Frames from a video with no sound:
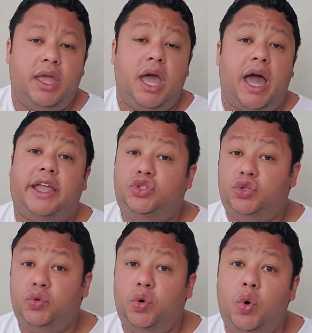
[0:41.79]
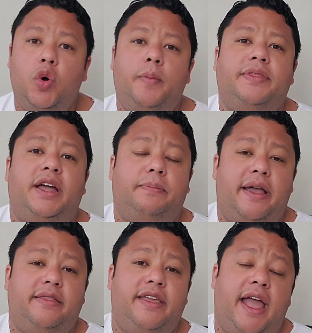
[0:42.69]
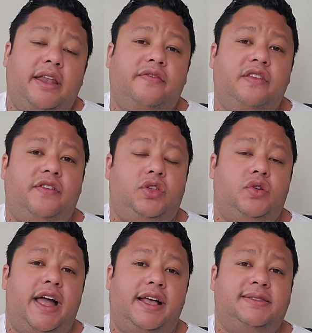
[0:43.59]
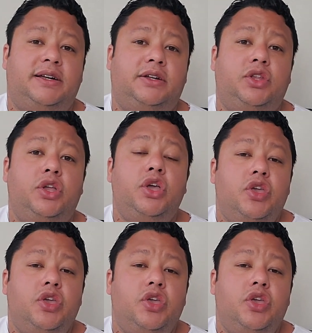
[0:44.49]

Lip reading: I do hope that by the end of the video lesson,